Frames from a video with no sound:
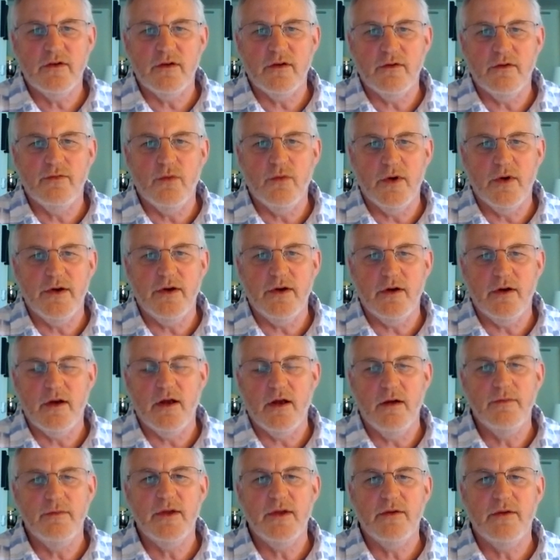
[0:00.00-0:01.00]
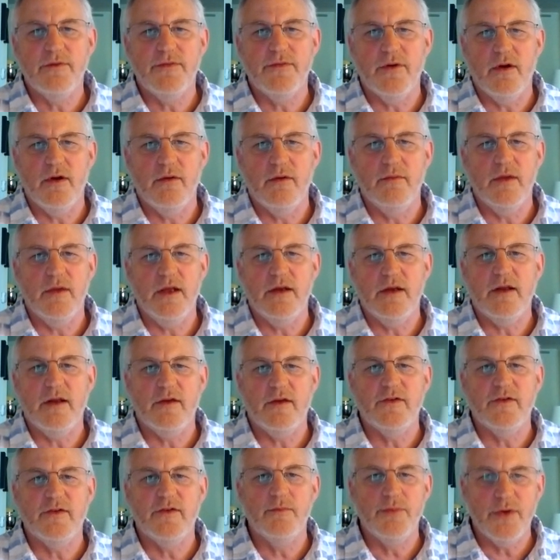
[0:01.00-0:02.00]
of where you're coming from, it
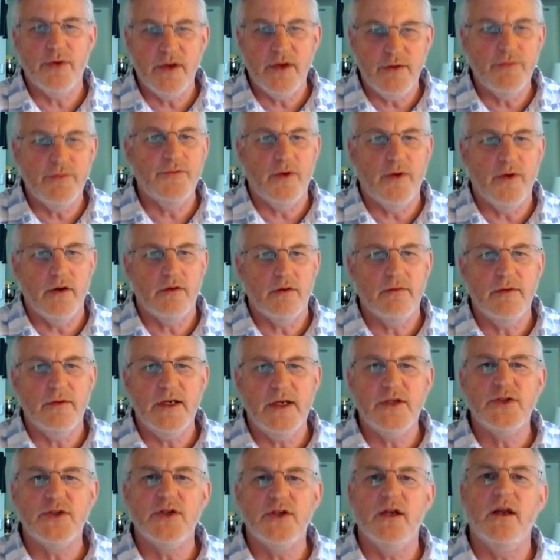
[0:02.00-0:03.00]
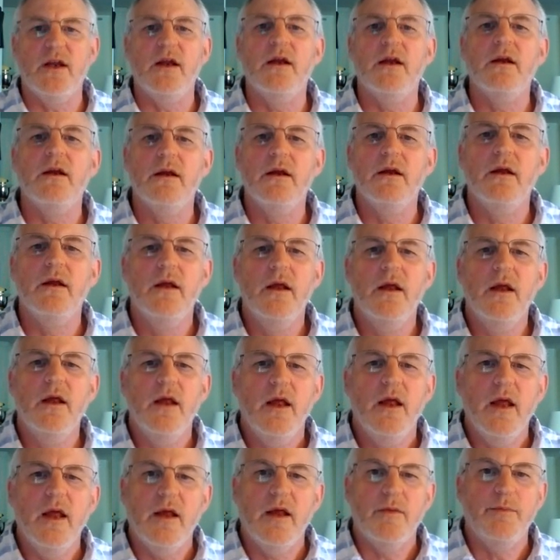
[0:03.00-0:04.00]
has some pretty far-reaching
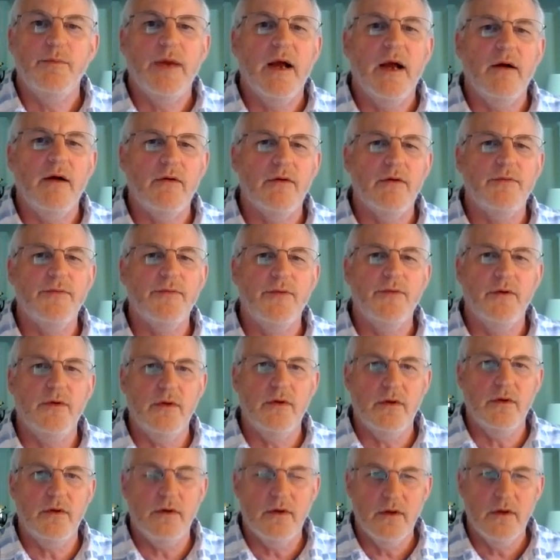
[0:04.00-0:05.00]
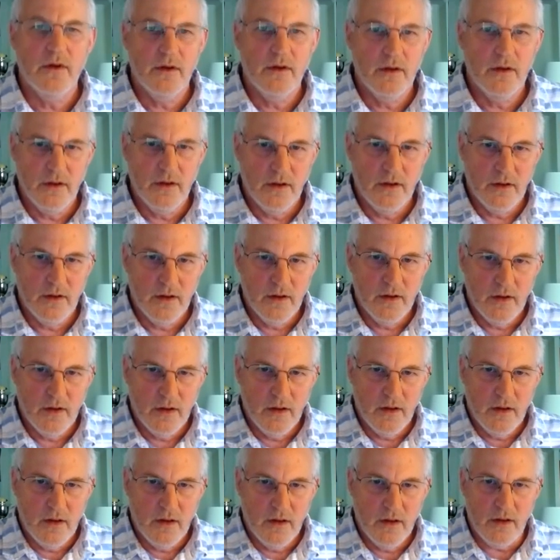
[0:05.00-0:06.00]
and powerful
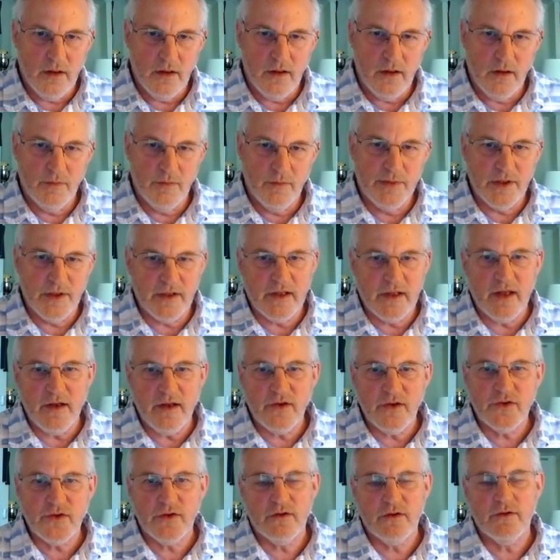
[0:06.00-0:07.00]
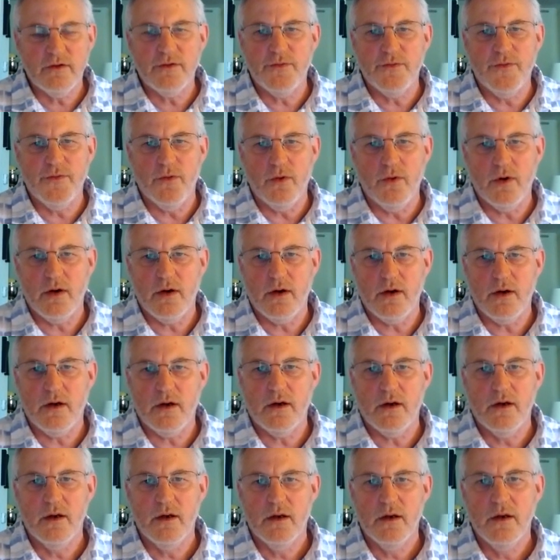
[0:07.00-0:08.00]
implications
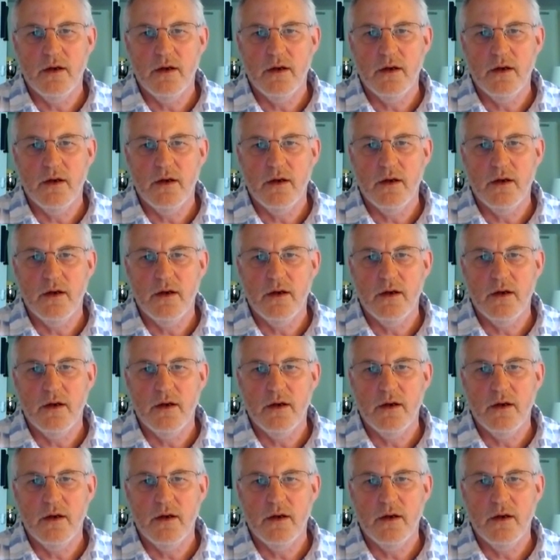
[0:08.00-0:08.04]
for